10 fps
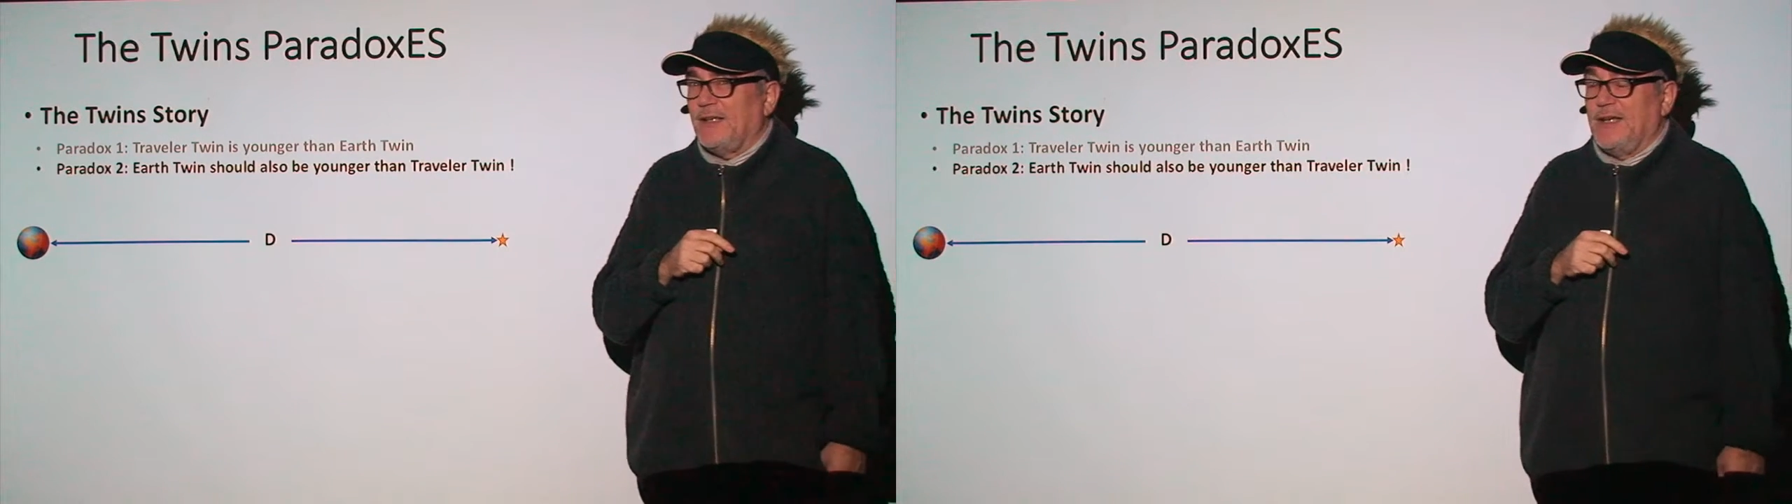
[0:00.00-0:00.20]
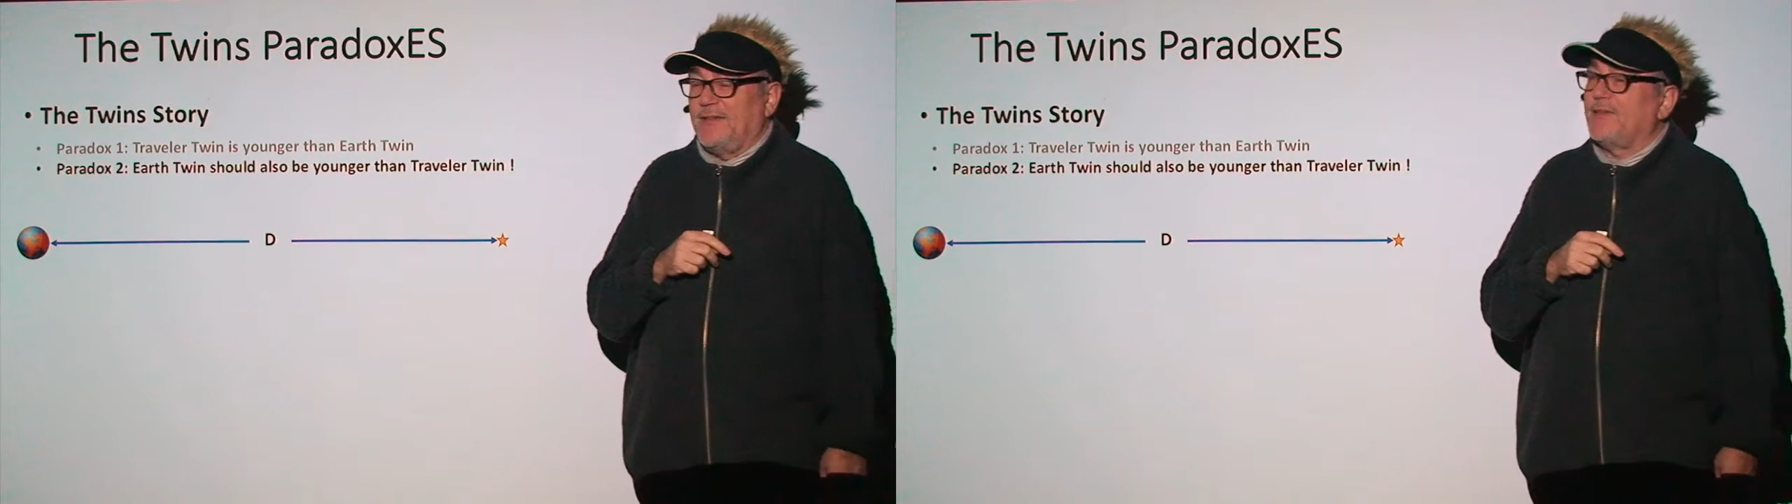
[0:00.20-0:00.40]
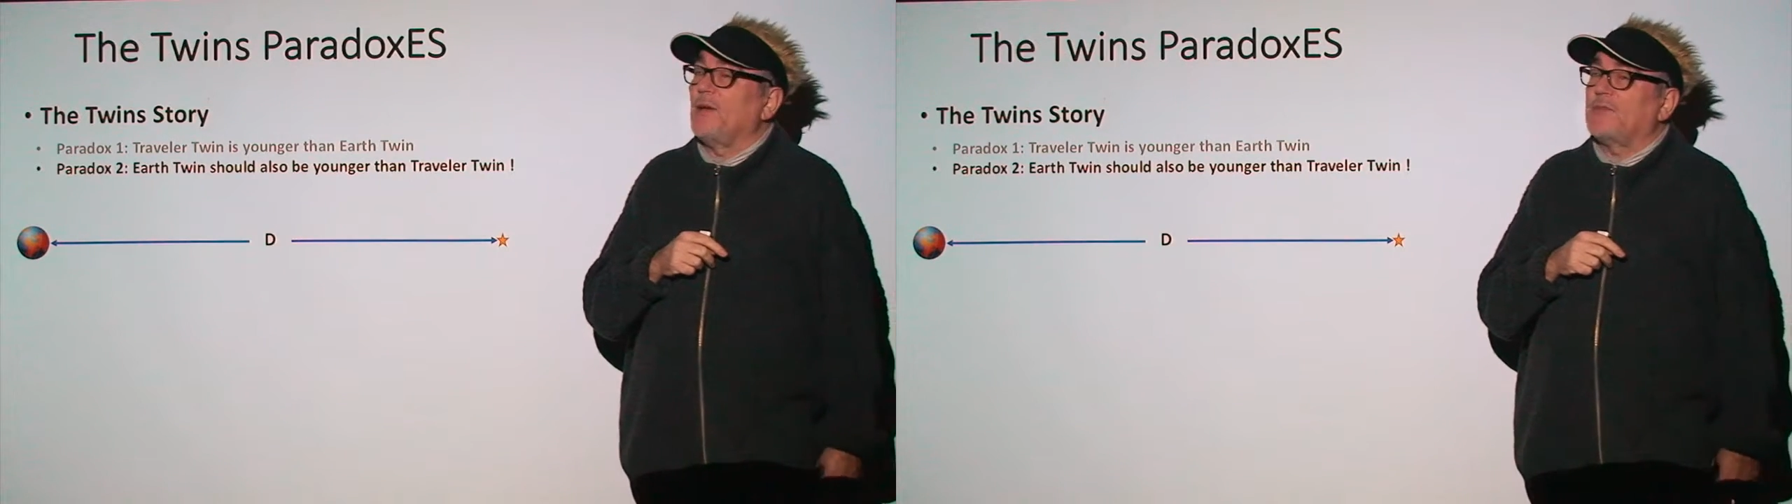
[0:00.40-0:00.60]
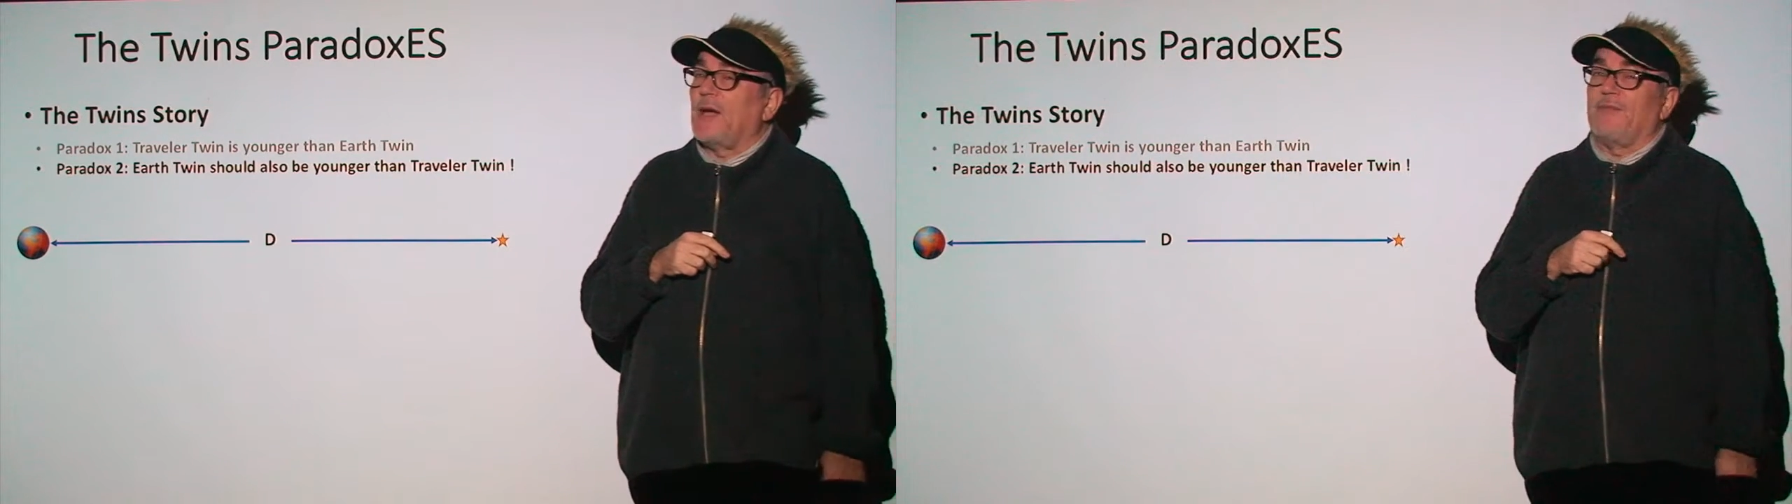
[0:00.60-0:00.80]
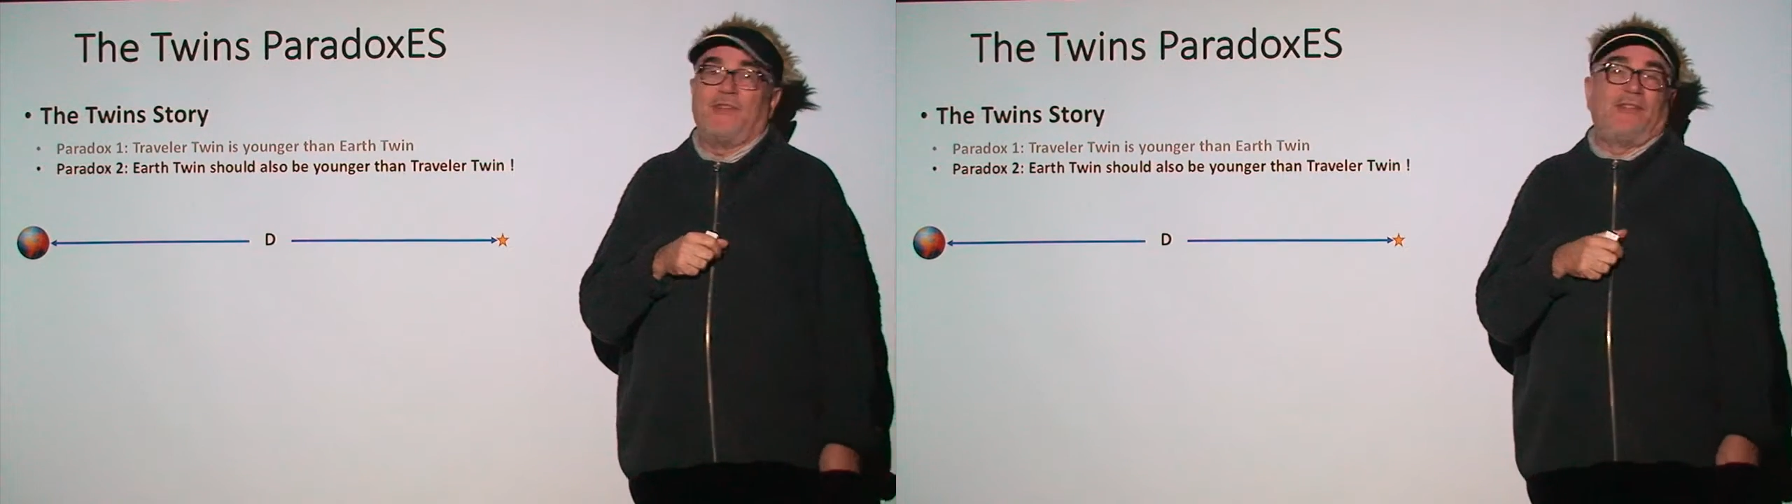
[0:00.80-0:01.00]
and
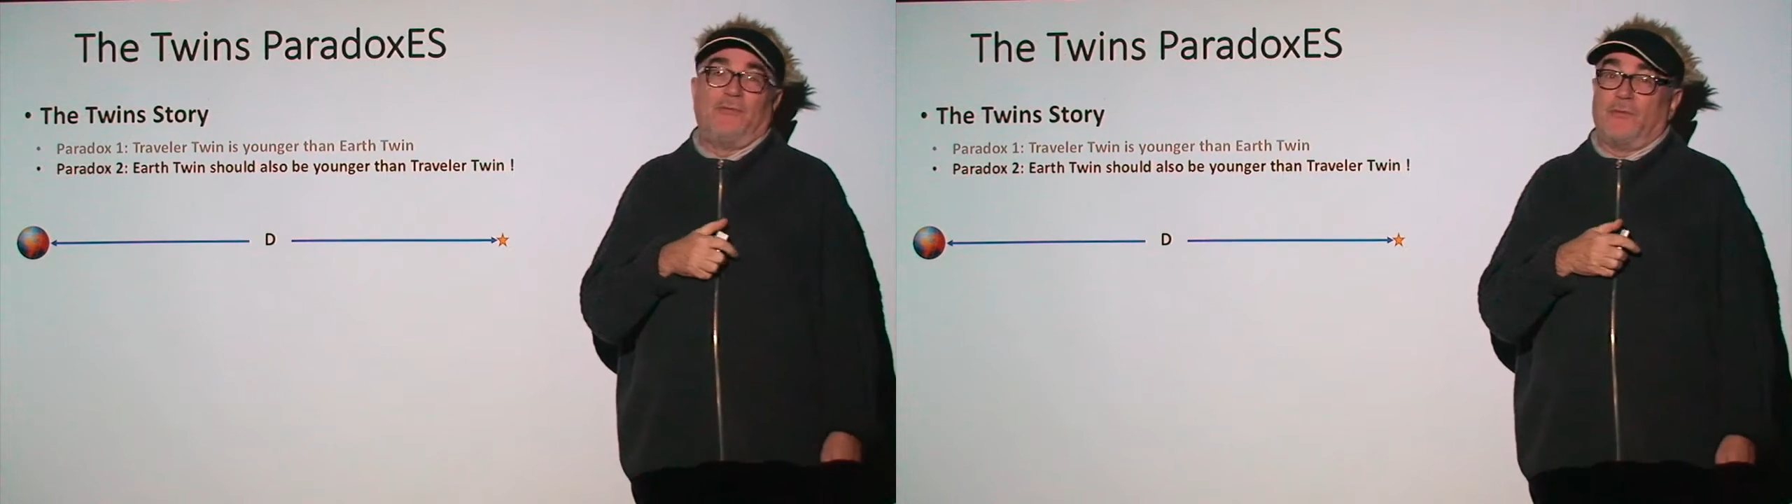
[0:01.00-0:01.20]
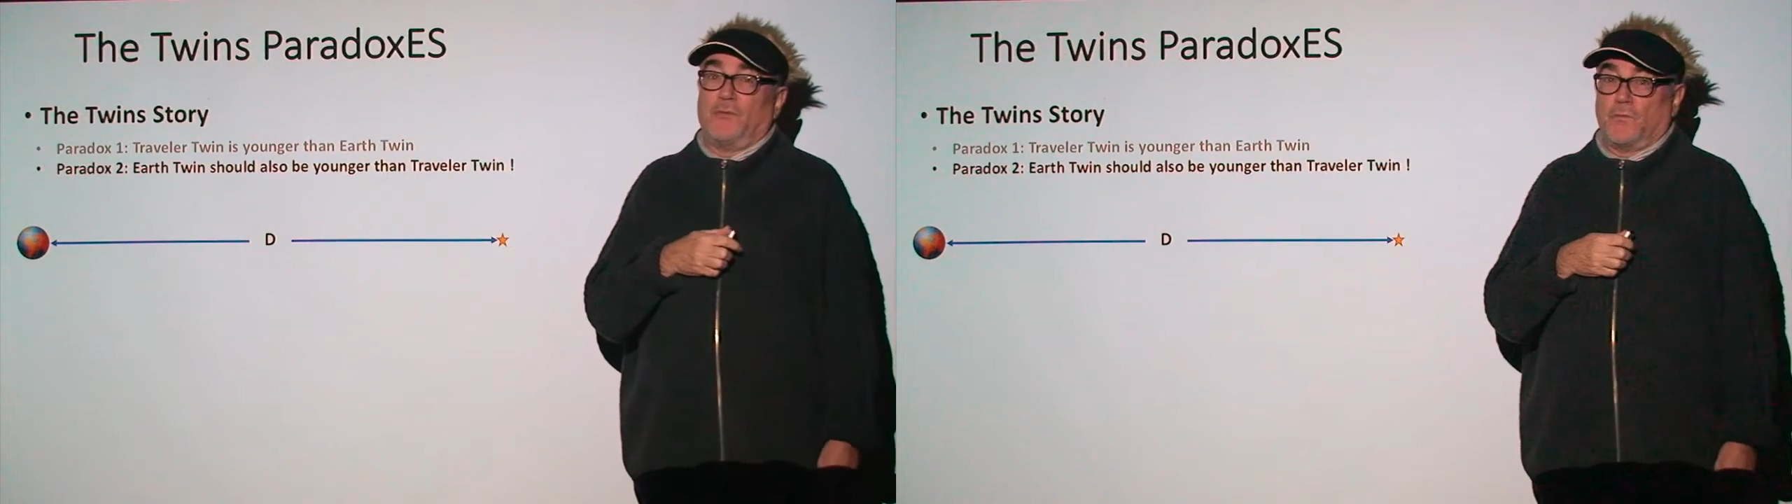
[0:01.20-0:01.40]
sometimes it's even